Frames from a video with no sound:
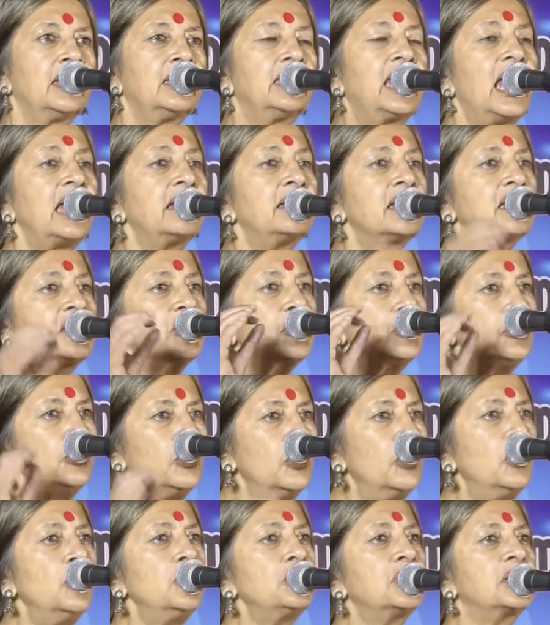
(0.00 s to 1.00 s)
there is
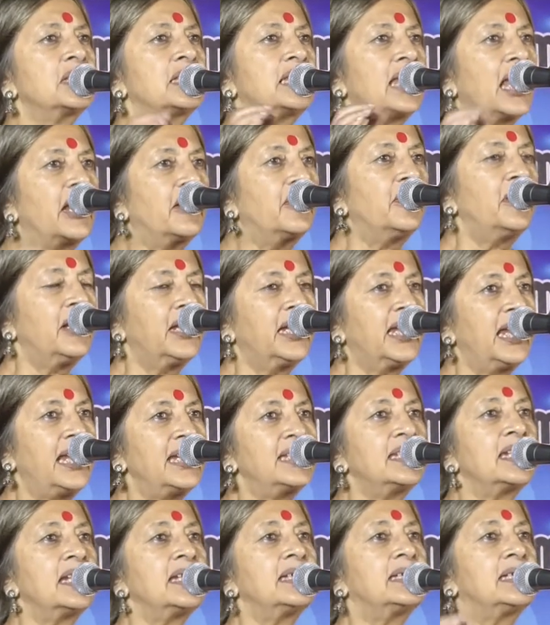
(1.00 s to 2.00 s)
no
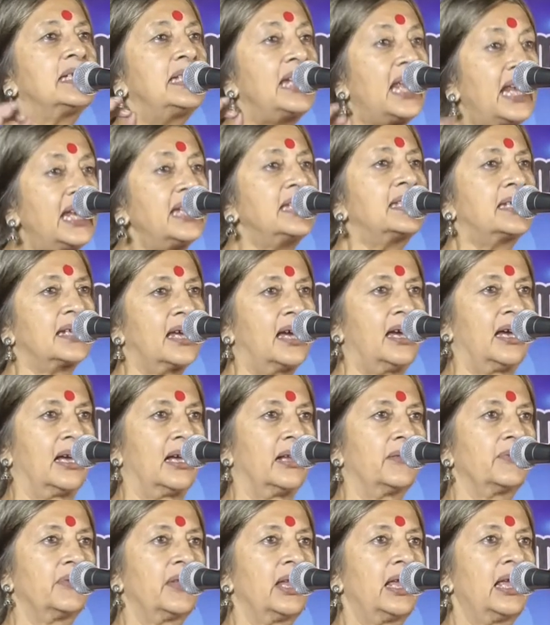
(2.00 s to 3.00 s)
segregated
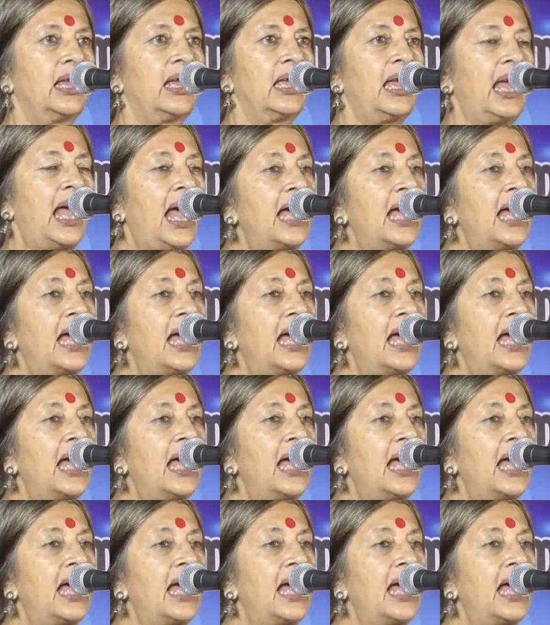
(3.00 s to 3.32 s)
data